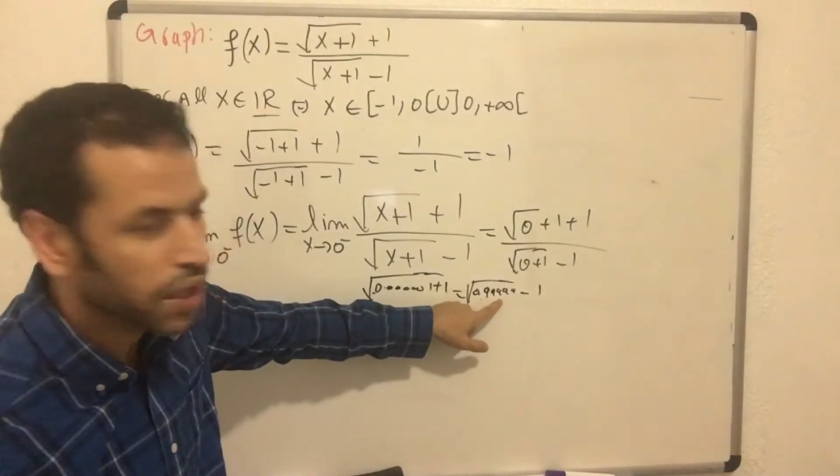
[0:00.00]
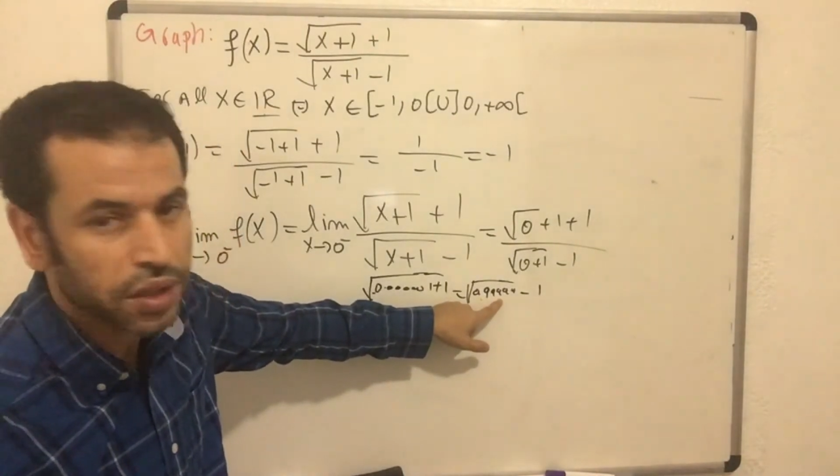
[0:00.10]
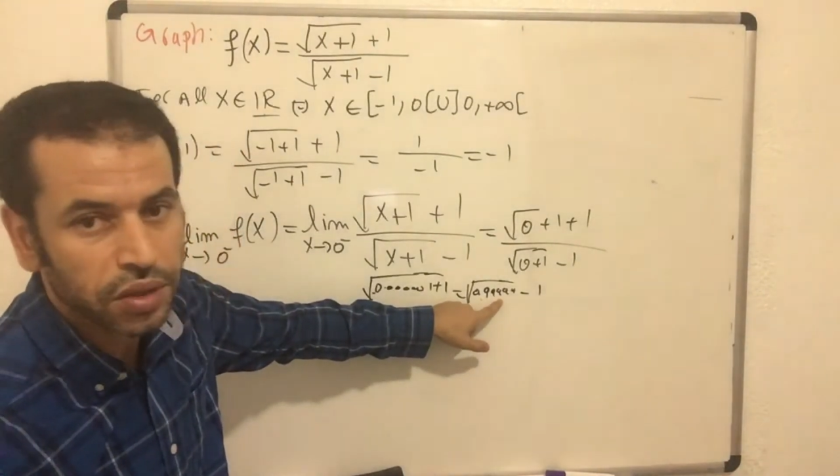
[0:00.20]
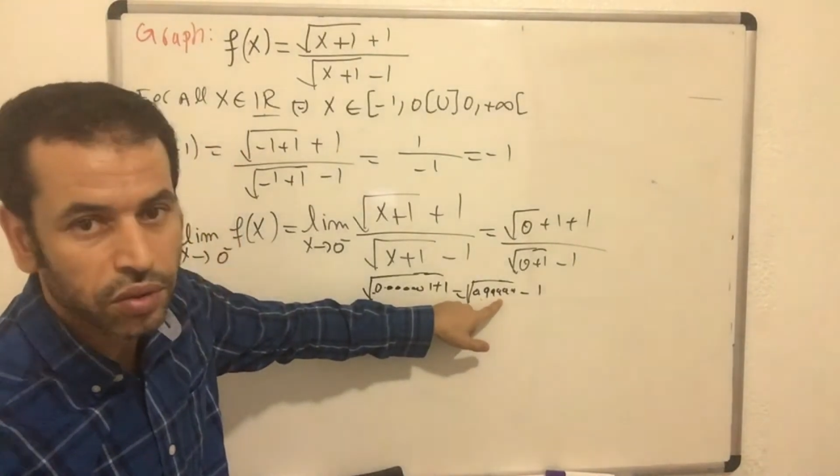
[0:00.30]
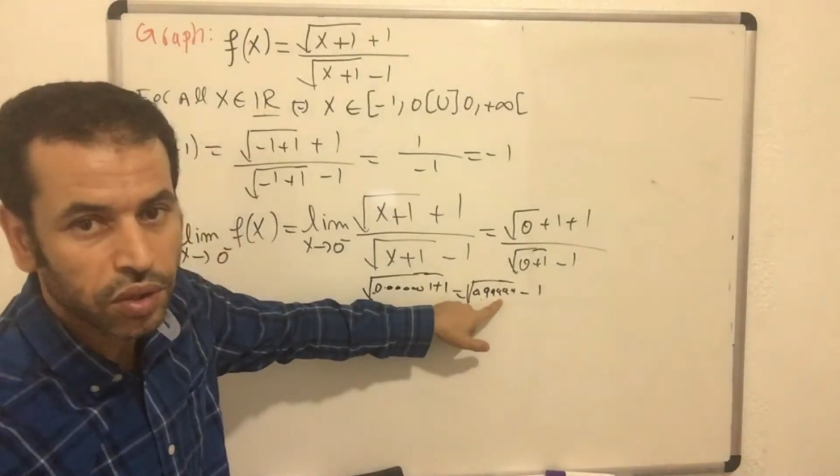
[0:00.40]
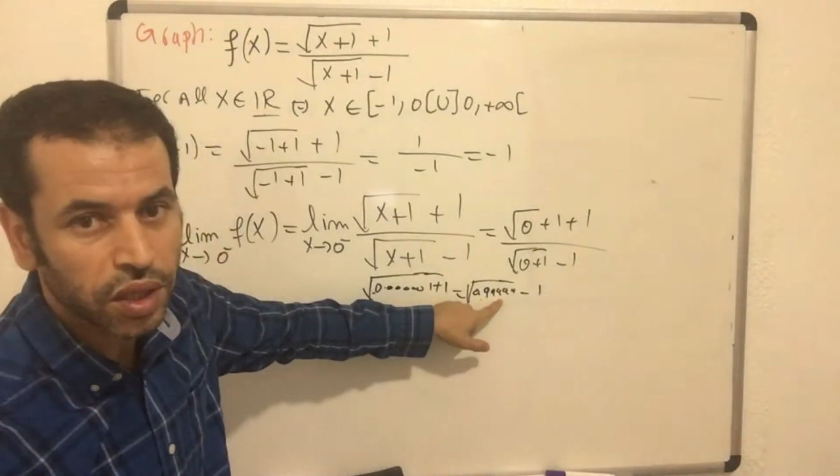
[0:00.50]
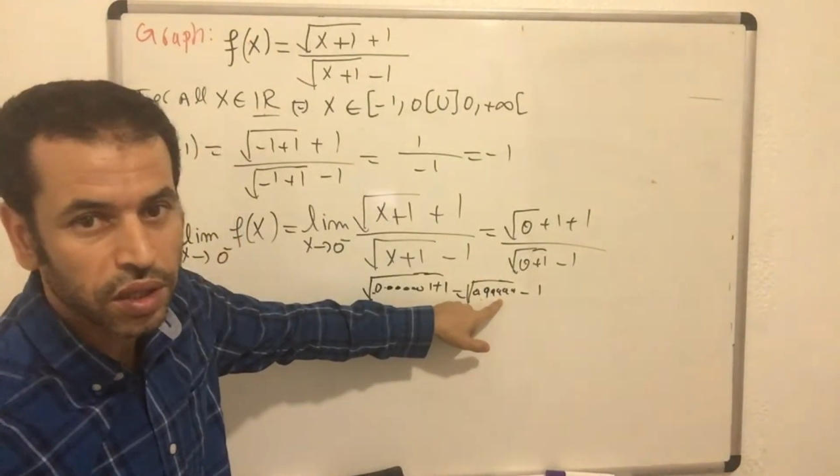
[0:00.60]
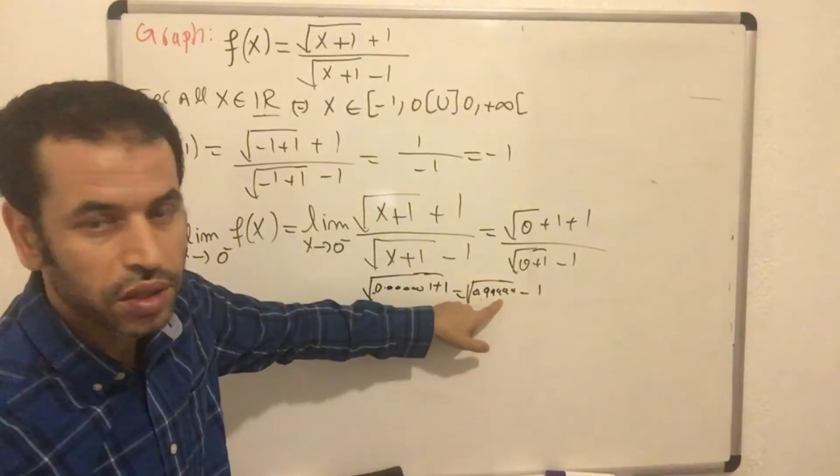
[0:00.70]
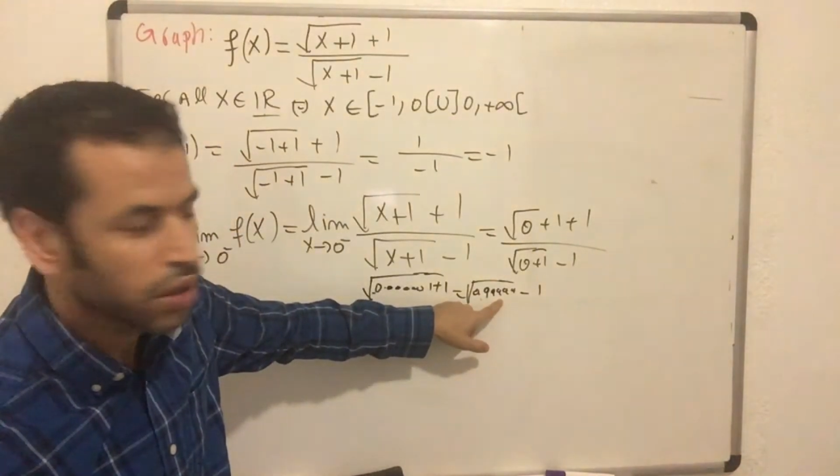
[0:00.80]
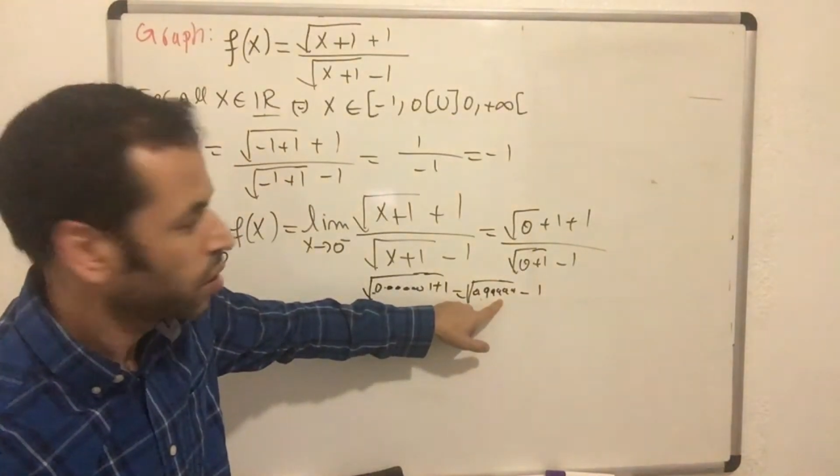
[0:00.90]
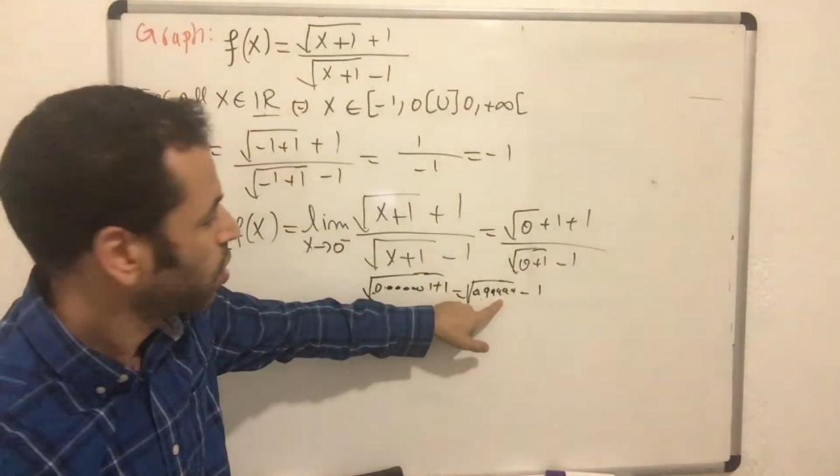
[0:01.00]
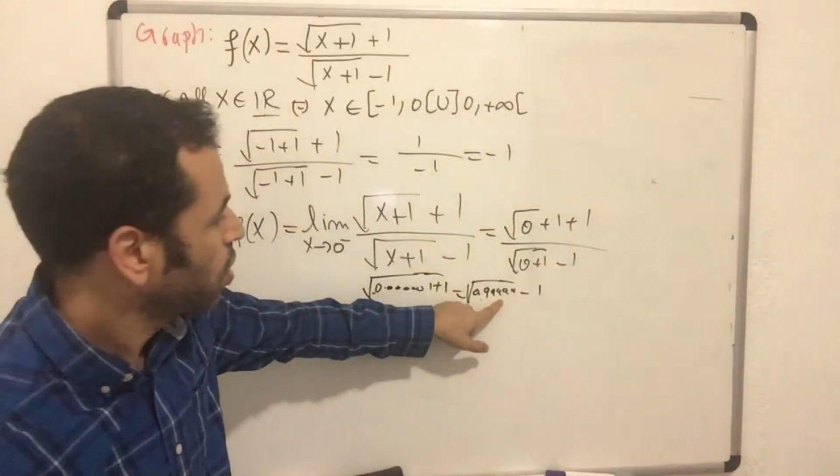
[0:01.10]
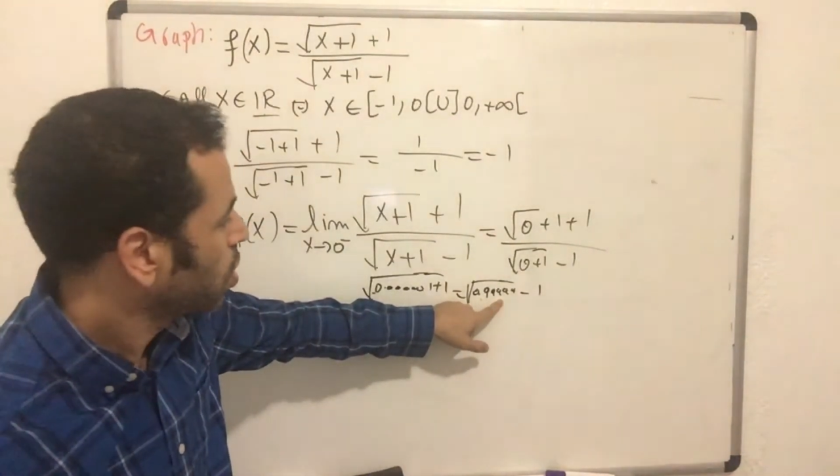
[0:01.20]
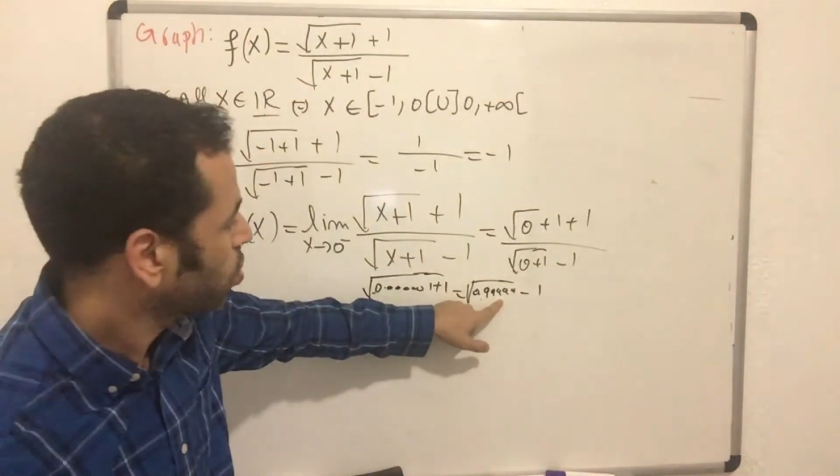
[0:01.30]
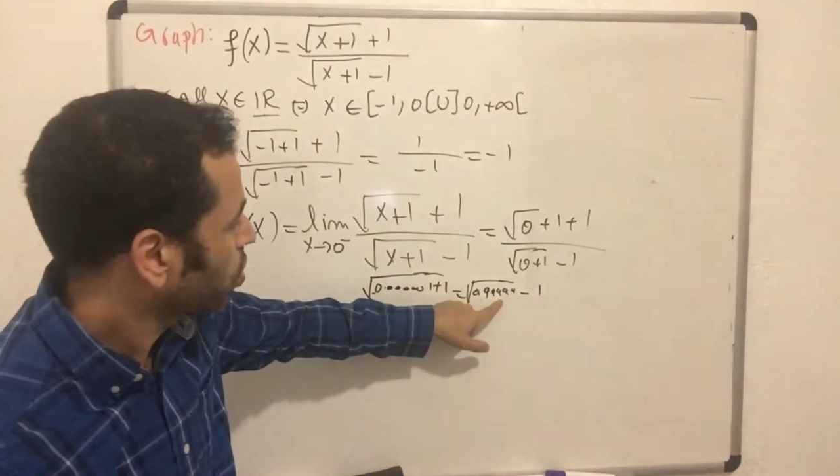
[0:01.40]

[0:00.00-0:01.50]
yet. Okay, so